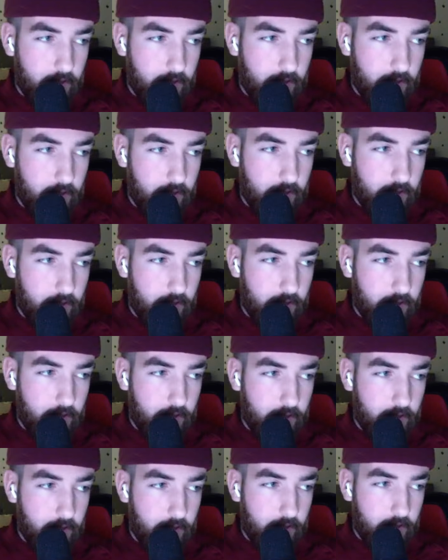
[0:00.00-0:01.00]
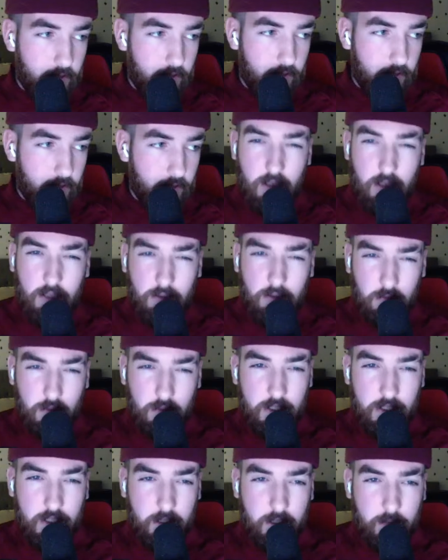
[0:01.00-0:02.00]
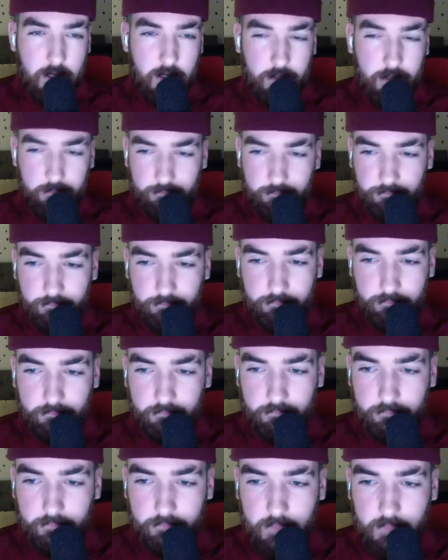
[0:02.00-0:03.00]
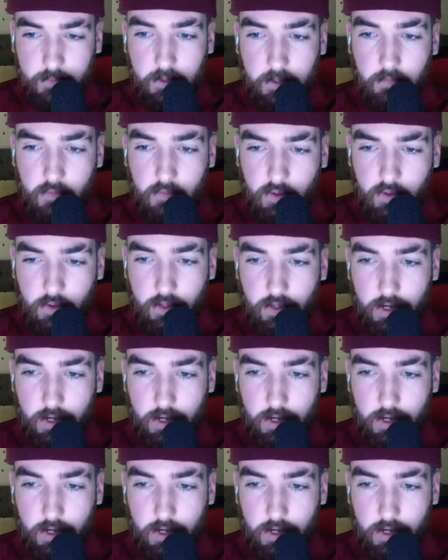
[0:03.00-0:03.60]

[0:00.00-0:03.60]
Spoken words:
That's not what this is about. It's about more than